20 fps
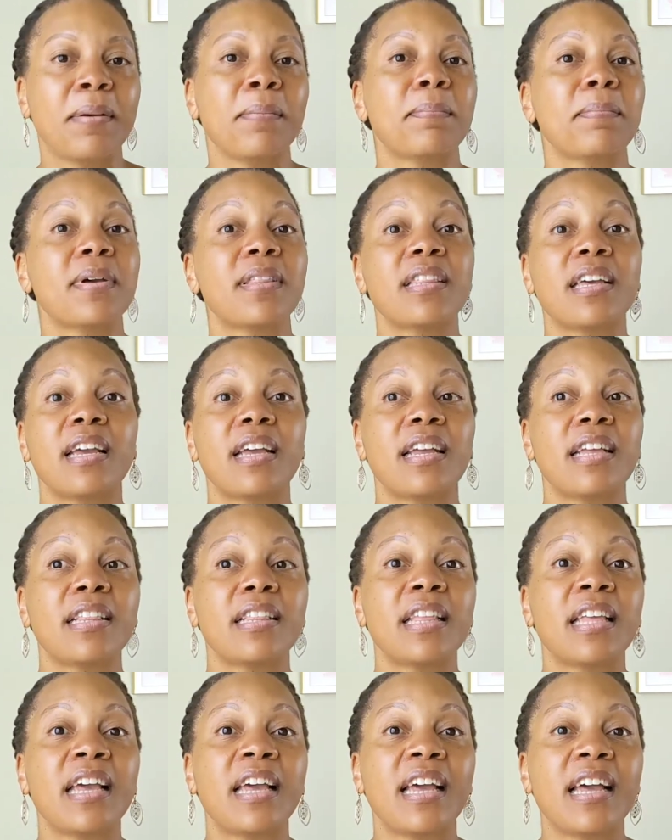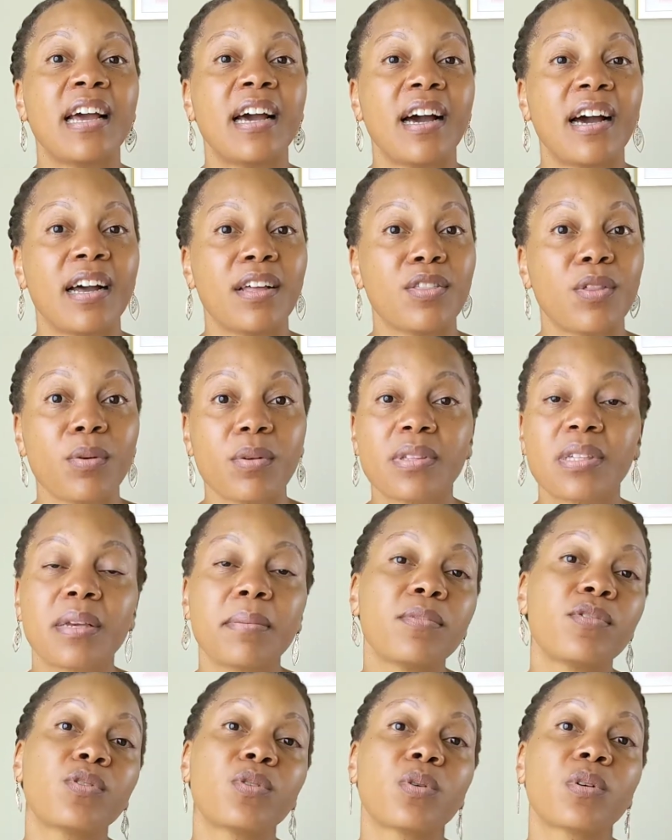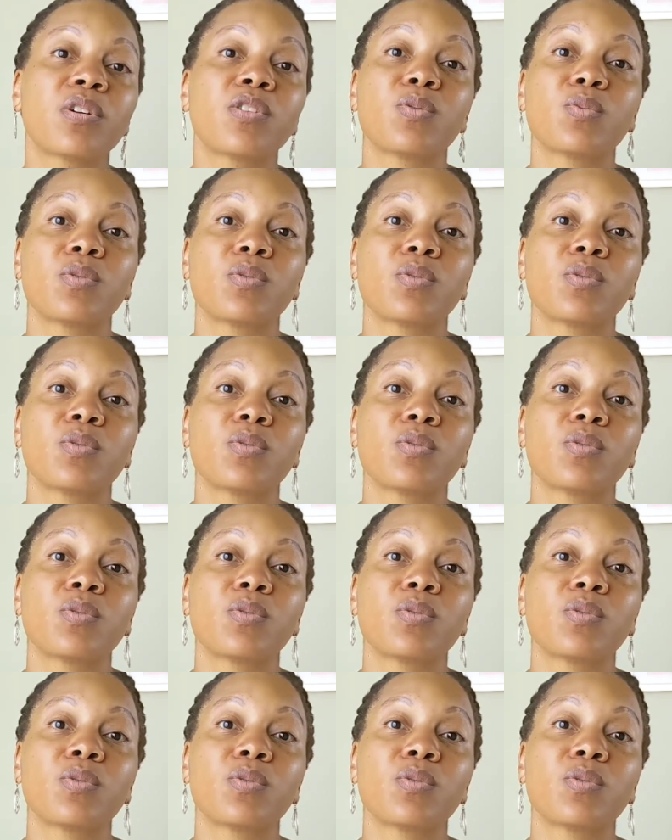But then those same stores